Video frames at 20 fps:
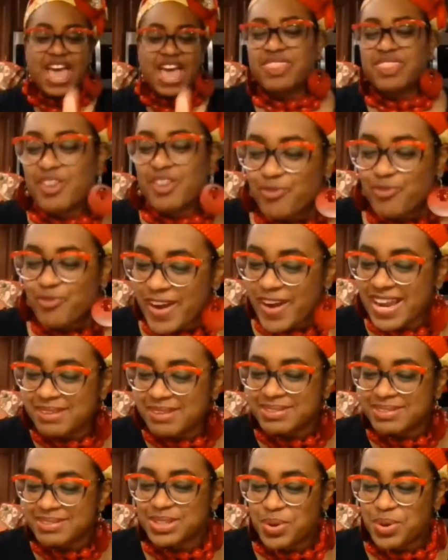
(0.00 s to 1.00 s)
The
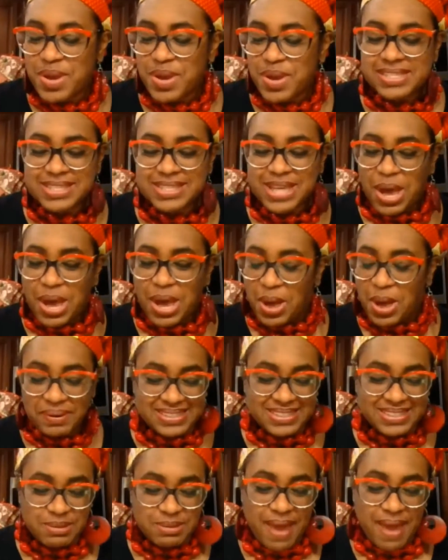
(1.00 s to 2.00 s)
Freedom School is always
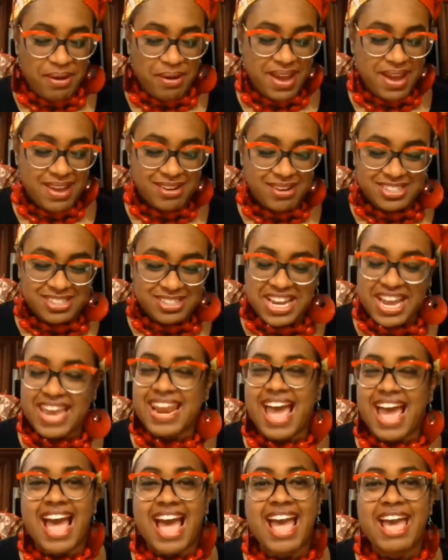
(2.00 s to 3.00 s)
about energy, and
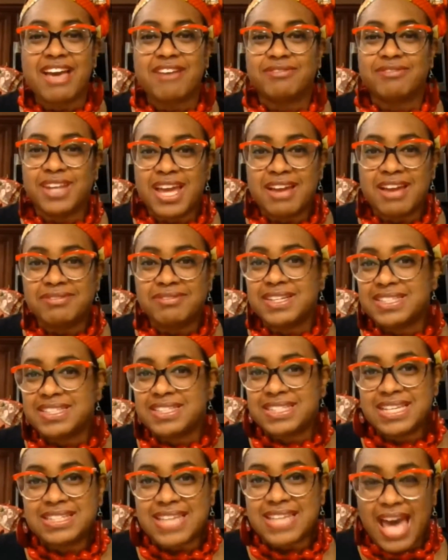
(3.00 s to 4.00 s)
I have loved it
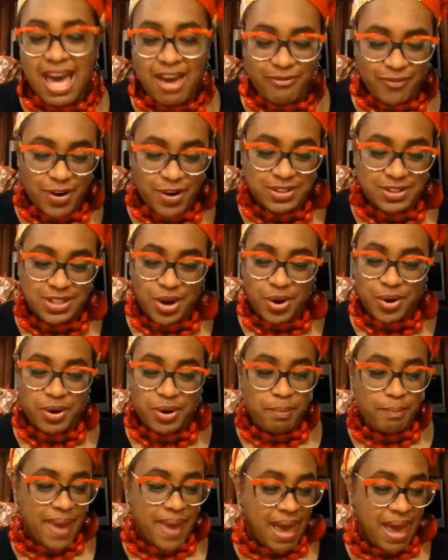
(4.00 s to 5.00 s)
since I first heard
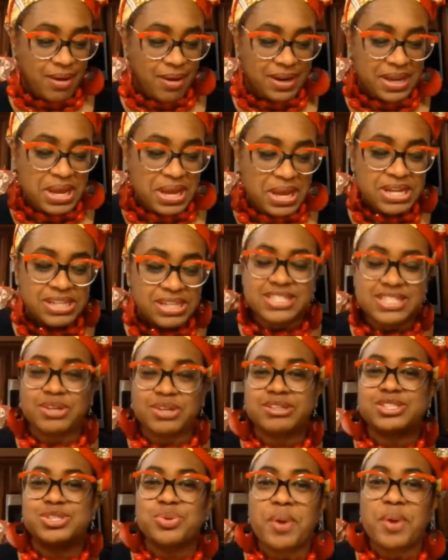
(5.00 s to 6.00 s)
about it. So
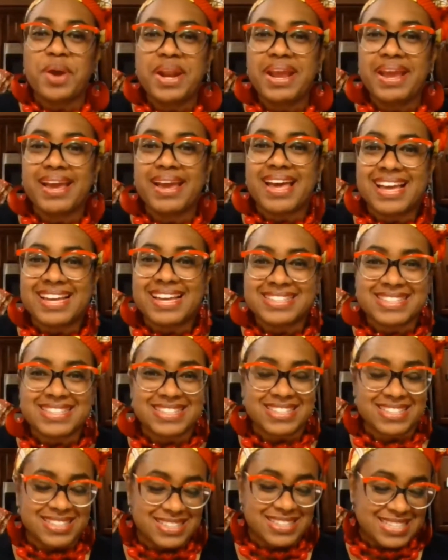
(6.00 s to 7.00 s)
joining us
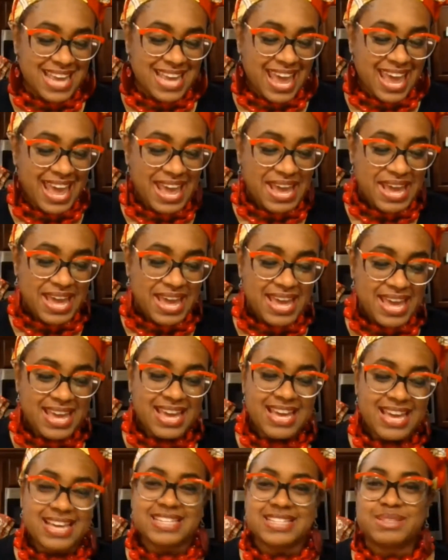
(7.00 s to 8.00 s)
today
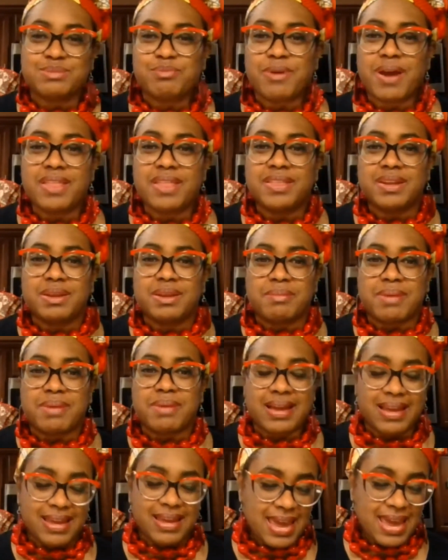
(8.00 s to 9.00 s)
is Brother
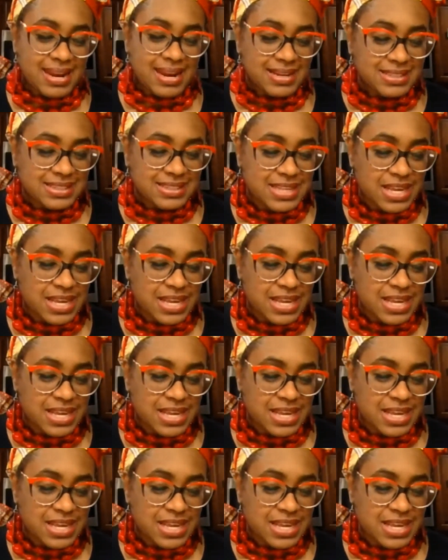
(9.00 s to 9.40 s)
La'Mont Geddis,